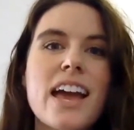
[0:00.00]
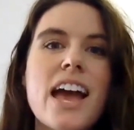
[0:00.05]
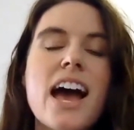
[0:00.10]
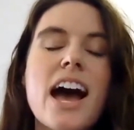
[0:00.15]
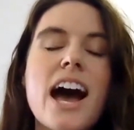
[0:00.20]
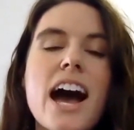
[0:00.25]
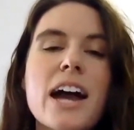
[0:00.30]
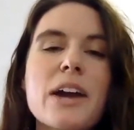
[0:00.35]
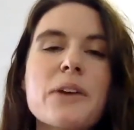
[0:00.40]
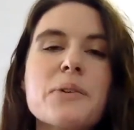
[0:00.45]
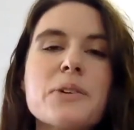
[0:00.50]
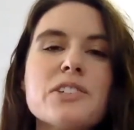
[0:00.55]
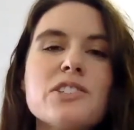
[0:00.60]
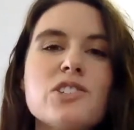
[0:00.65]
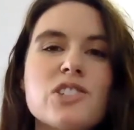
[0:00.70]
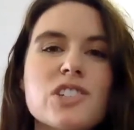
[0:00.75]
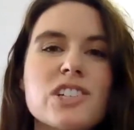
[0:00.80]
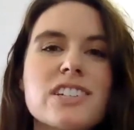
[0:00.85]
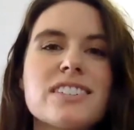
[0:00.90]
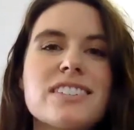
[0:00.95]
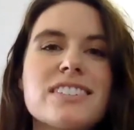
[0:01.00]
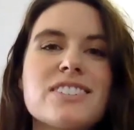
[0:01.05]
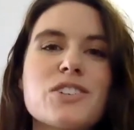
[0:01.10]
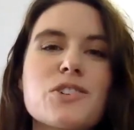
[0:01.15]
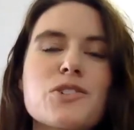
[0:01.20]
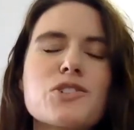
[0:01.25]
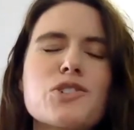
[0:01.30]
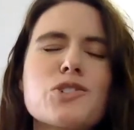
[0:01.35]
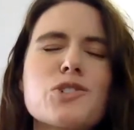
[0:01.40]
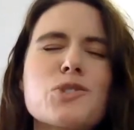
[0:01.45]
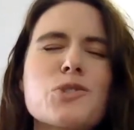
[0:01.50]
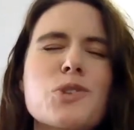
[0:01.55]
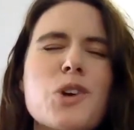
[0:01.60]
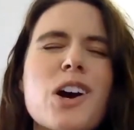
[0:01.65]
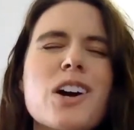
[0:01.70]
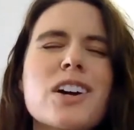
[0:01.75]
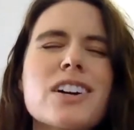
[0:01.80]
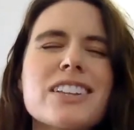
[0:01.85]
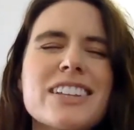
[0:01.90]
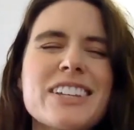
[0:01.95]
I would just
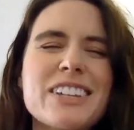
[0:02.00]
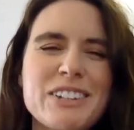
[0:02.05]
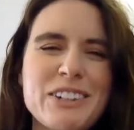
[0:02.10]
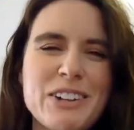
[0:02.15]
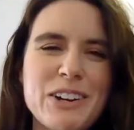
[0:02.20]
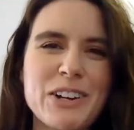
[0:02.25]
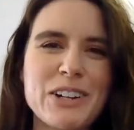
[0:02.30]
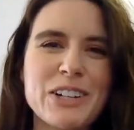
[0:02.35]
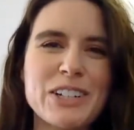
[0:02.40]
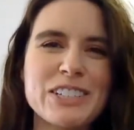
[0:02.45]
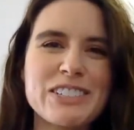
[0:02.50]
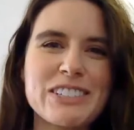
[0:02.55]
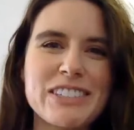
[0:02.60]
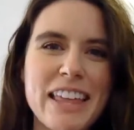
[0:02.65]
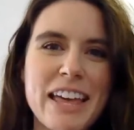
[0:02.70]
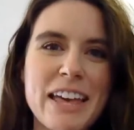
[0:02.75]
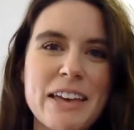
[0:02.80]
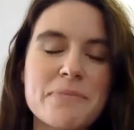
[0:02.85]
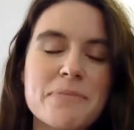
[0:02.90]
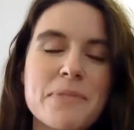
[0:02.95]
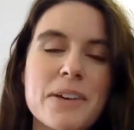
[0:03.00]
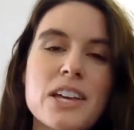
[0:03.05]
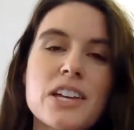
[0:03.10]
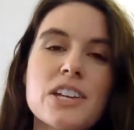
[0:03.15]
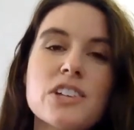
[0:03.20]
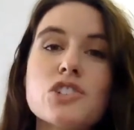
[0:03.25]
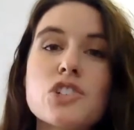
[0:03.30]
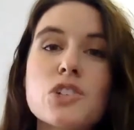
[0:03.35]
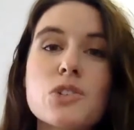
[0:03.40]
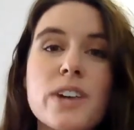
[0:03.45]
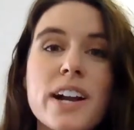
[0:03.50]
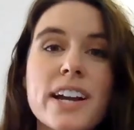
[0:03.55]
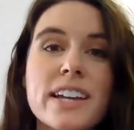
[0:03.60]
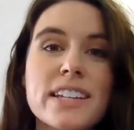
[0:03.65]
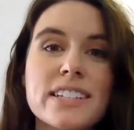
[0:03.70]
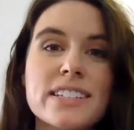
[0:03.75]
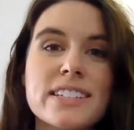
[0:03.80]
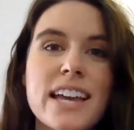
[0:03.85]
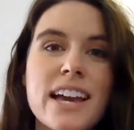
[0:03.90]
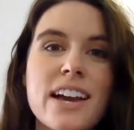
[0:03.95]
strongly encourage them to write
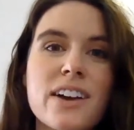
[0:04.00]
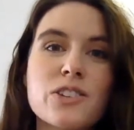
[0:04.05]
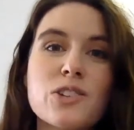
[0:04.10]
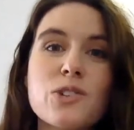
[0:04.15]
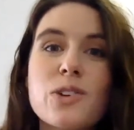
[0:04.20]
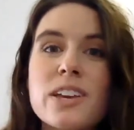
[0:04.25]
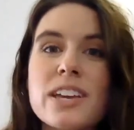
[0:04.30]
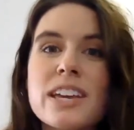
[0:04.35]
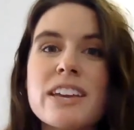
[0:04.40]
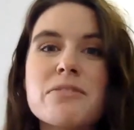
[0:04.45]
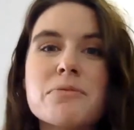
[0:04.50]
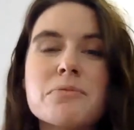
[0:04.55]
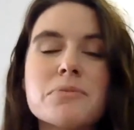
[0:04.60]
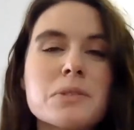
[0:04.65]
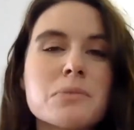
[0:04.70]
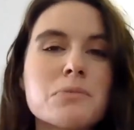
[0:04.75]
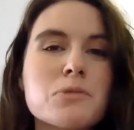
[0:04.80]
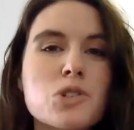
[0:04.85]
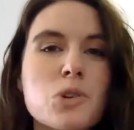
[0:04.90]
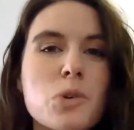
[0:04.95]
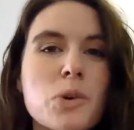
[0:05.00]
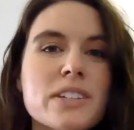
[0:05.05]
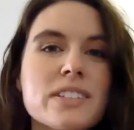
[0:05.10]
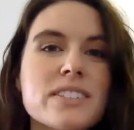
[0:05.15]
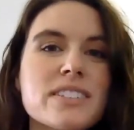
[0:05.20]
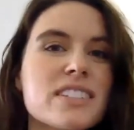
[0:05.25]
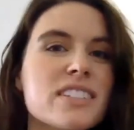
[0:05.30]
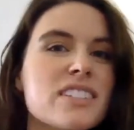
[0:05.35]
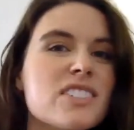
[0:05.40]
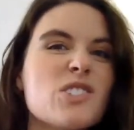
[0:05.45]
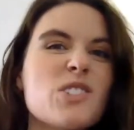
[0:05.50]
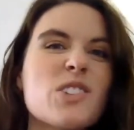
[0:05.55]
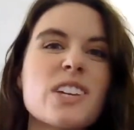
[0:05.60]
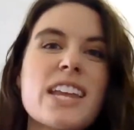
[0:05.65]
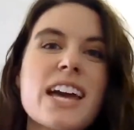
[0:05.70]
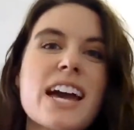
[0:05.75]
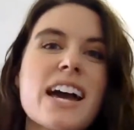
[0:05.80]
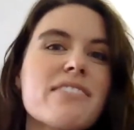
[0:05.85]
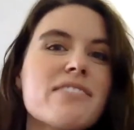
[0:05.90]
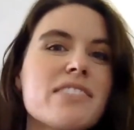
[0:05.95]
it down. You can give them some choices. You can
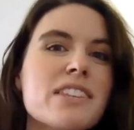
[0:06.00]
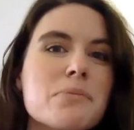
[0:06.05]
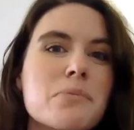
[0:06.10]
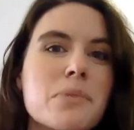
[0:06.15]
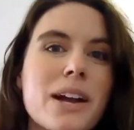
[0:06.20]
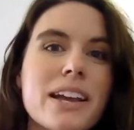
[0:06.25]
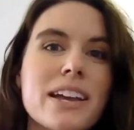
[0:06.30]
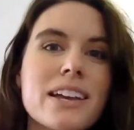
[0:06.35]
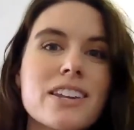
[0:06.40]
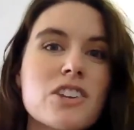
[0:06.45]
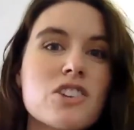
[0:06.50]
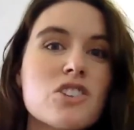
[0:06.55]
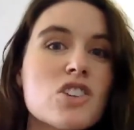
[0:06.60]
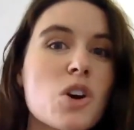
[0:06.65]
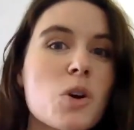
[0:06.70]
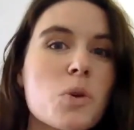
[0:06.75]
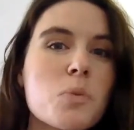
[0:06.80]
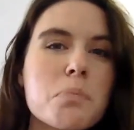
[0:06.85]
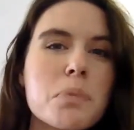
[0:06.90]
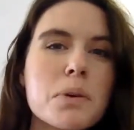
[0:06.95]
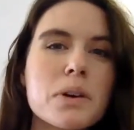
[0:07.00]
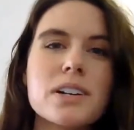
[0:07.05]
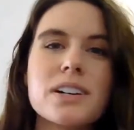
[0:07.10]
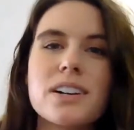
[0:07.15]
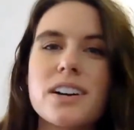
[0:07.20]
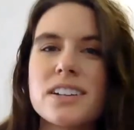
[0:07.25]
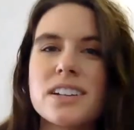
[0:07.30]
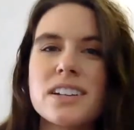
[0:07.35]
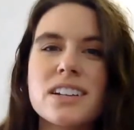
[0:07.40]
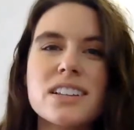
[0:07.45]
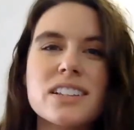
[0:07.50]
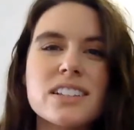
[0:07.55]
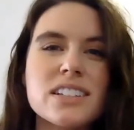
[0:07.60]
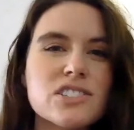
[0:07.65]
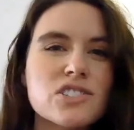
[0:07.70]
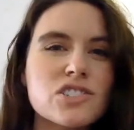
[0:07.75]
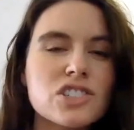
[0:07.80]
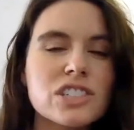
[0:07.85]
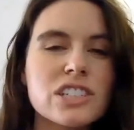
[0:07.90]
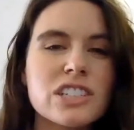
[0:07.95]
have them write in a notebook, on a clean
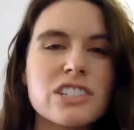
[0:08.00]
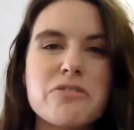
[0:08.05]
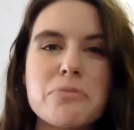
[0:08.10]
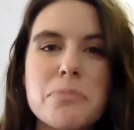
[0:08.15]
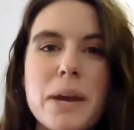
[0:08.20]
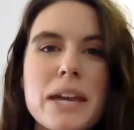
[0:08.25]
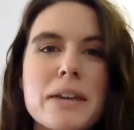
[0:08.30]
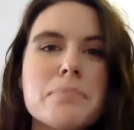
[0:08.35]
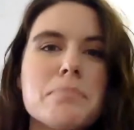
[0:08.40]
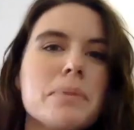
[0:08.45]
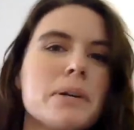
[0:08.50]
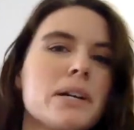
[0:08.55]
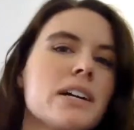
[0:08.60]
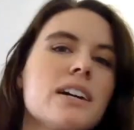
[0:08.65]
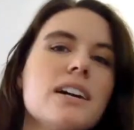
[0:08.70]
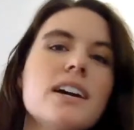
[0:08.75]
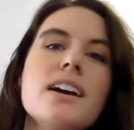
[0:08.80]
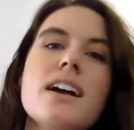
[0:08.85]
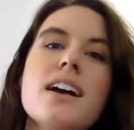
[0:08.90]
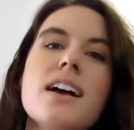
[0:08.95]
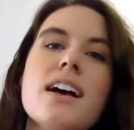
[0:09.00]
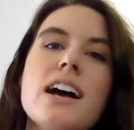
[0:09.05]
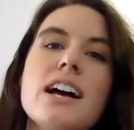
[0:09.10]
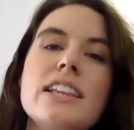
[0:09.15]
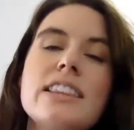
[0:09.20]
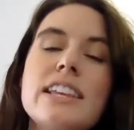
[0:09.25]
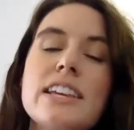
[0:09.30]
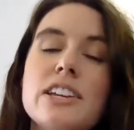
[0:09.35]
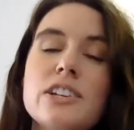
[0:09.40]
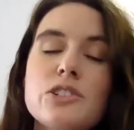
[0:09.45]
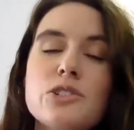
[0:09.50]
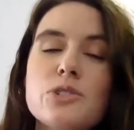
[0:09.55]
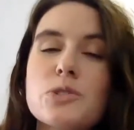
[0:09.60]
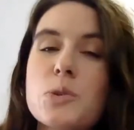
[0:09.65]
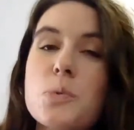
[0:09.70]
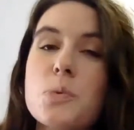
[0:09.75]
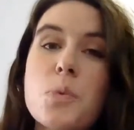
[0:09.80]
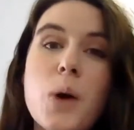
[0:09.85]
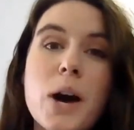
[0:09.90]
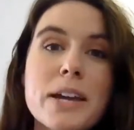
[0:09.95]
sheet of paper. They could use a
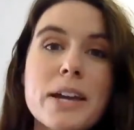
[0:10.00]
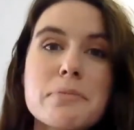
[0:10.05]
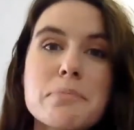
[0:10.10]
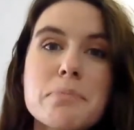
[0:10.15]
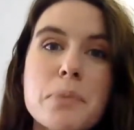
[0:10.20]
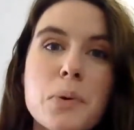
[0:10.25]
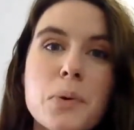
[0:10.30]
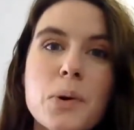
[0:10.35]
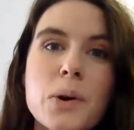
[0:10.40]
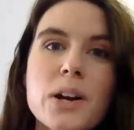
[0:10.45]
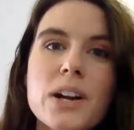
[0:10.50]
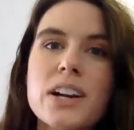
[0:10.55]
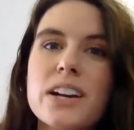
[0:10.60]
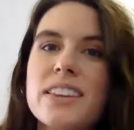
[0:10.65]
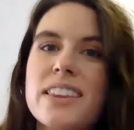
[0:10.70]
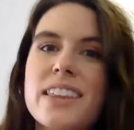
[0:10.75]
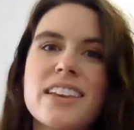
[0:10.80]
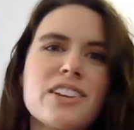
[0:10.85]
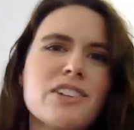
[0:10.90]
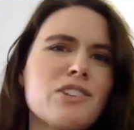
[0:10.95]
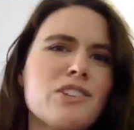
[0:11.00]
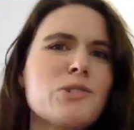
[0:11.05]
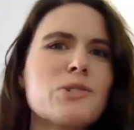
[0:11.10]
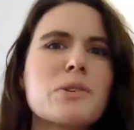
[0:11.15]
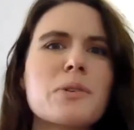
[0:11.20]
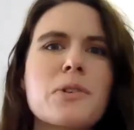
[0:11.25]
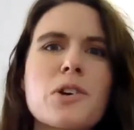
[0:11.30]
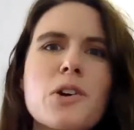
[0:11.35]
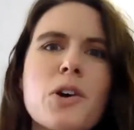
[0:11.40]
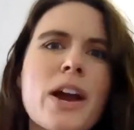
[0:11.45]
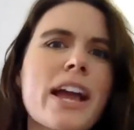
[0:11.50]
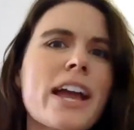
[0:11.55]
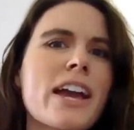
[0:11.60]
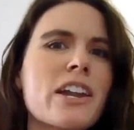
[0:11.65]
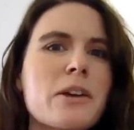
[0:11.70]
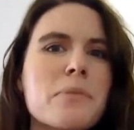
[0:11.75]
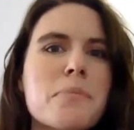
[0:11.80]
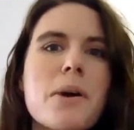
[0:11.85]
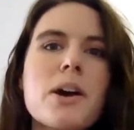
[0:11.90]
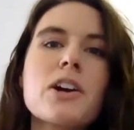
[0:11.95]
whiteboard. They could use a crayon, a
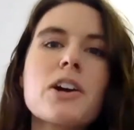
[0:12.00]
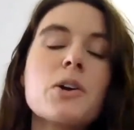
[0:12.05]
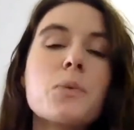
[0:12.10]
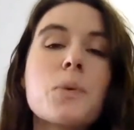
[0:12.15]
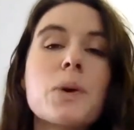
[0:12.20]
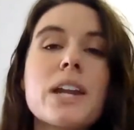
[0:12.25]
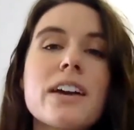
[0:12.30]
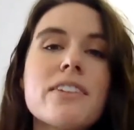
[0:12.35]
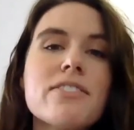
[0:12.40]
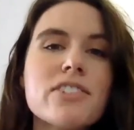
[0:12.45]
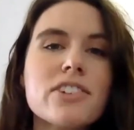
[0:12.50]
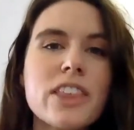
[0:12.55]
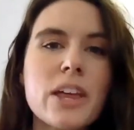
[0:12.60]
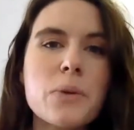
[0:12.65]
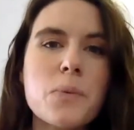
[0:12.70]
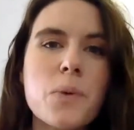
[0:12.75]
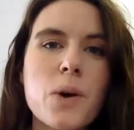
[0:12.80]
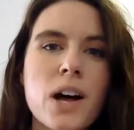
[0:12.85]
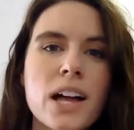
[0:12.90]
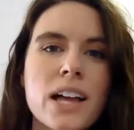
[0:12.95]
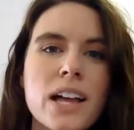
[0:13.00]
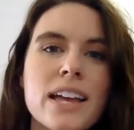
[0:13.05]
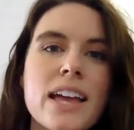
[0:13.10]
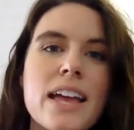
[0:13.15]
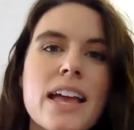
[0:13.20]
marker, whatever they want.